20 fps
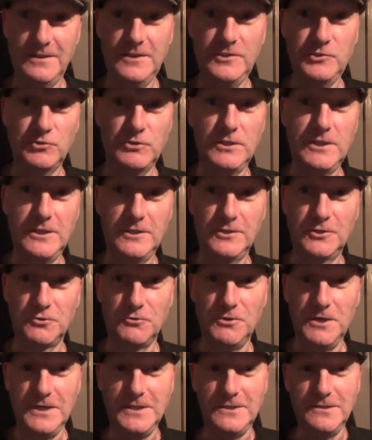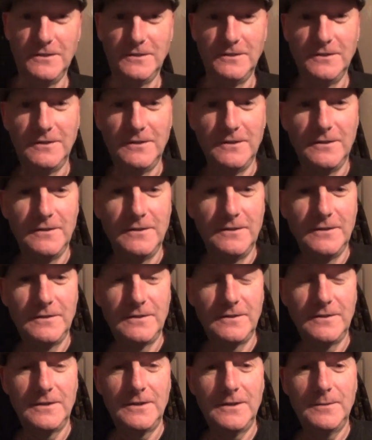Literally green.
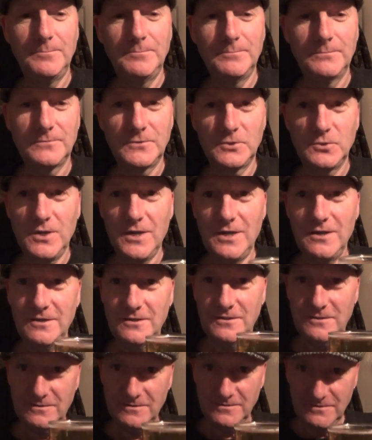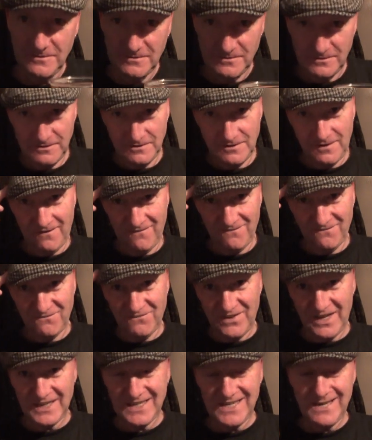So yeah,
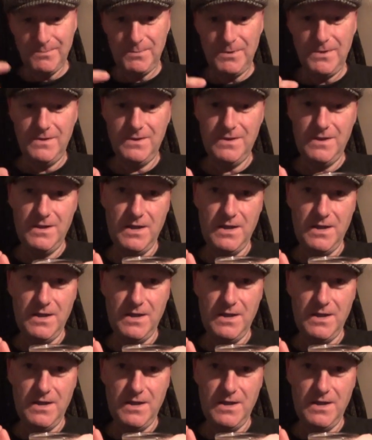flat cap.